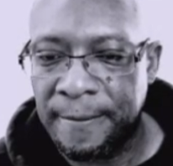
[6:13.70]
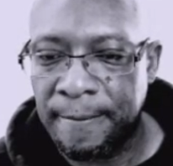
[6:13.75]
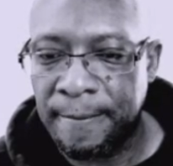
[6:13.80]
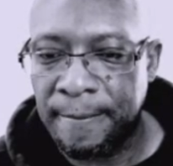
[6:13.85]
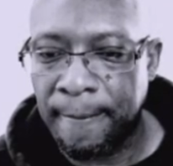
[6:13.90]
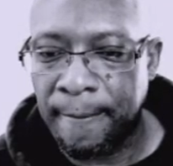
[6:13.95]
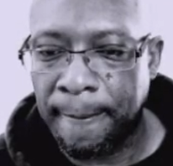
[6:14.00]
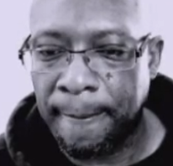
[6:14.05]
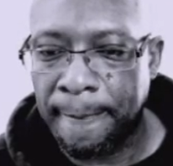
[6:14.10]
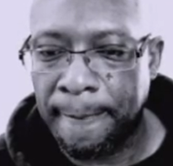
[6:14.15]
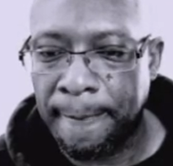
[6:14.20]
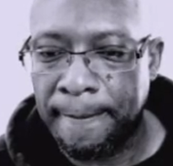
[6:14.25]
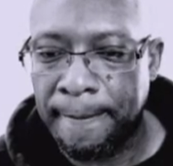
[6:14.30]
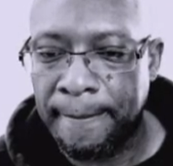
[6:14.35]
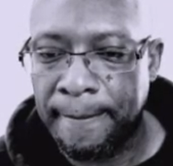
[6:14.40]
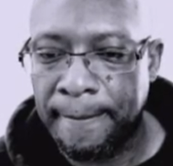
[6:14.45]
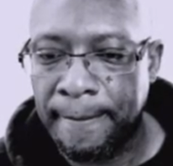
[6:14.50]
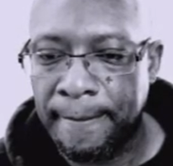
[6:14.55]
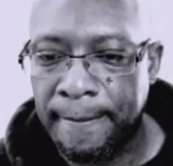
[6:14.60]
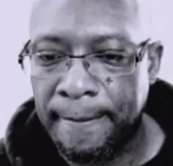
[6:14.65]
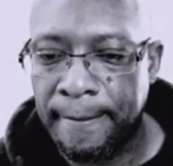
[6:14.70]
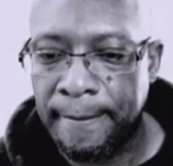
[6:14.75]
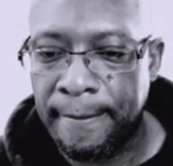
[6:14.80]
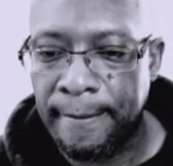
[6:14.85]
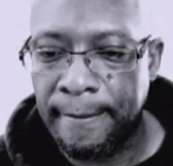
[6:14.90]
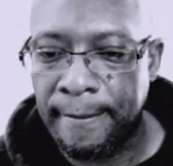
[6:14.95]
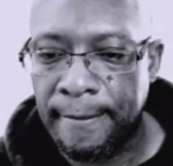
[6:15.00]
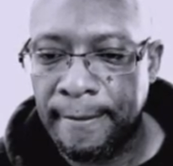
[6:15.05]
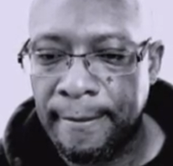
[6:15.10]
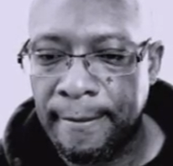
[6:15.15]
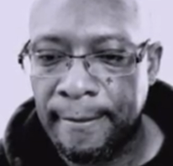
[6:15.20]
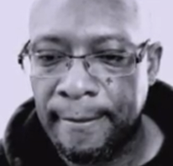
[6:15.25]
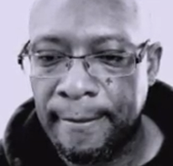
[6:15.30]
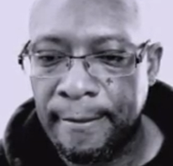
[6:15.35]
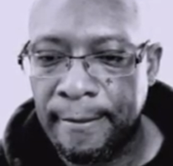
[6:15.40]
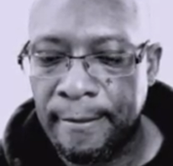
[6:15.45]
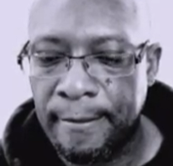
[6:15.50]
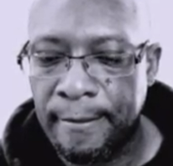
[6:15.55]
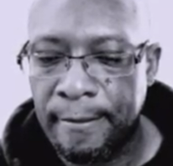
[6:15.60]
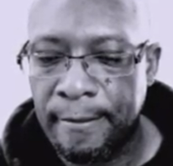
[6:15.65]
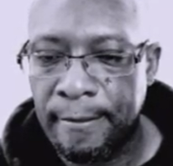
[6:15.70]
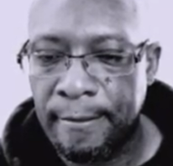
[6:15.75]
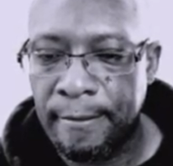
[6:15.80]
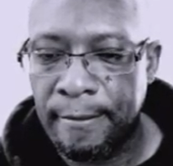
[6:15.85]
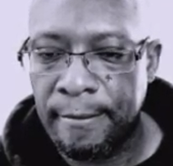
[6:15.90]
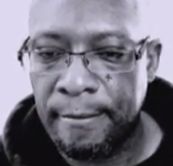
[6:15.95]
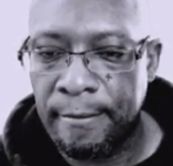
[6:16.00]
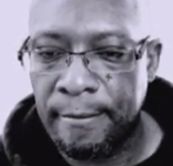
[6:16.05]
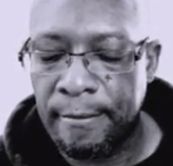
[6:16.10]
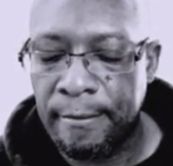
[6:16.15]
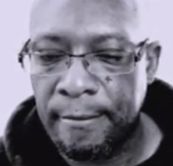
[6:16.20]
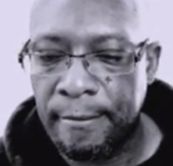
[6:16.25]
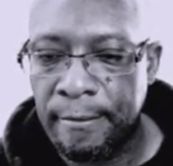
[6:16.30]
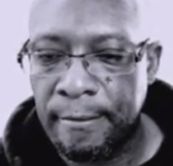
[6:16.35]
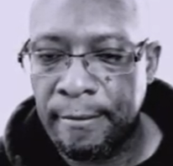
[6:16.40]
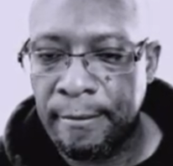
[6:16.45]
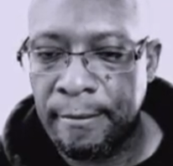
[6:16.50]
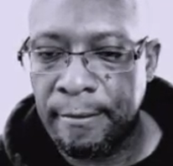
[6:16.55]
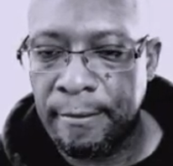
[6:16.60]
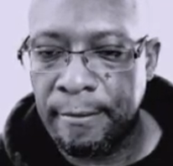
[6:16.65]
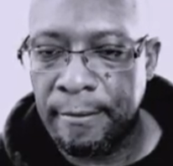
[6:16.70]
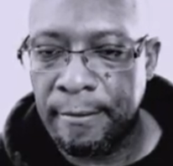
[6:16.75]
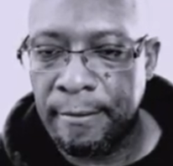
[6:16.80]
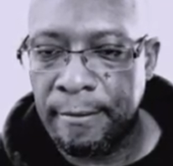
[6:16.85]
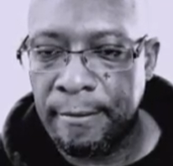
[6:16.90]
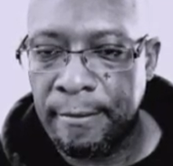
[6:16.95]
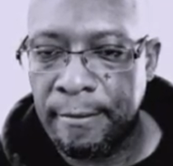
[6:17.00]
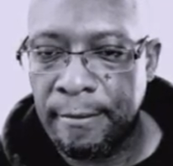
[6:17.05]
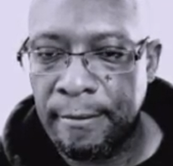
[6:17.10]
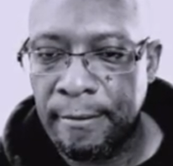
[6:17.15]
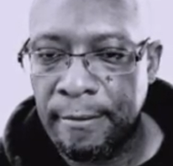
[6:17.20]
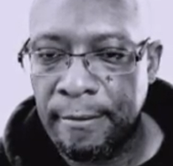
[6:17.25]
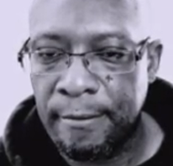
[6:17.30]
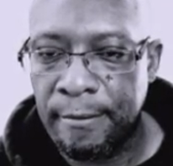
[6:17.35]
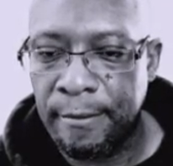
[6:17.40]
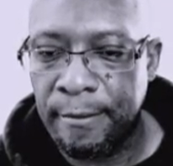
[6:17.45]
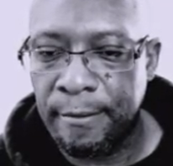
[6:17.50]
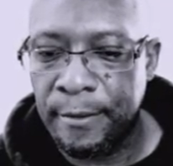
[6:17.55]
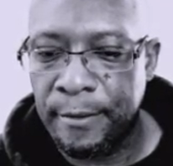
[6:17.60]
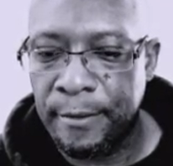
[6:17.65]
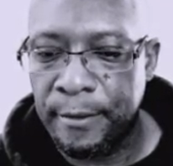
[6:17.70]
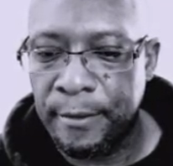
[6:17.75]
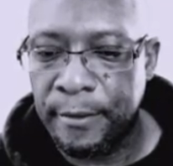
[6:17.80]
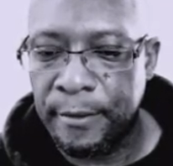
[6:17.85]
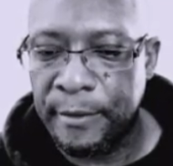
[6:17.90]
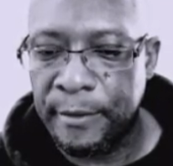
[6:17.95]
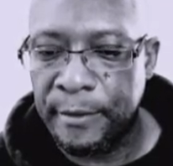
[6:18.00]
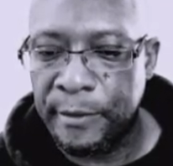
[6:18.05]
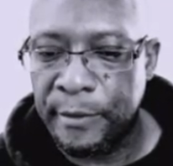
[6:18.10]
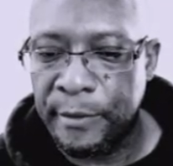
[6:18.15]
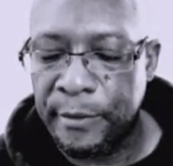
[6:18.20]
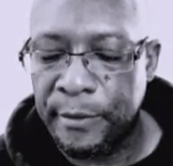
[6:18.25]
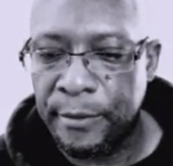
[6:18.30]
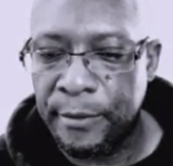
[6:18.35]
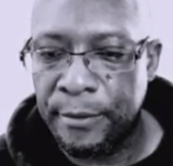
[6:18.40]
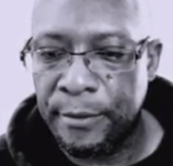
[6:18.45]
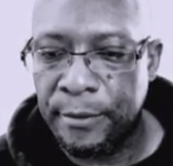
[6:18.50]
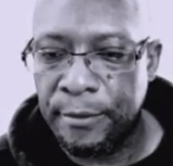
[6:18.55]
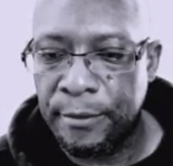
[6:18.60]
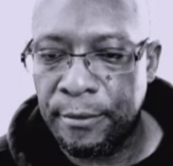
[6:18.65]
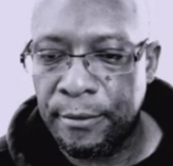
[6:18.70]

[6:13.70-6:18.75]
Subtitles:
(silence)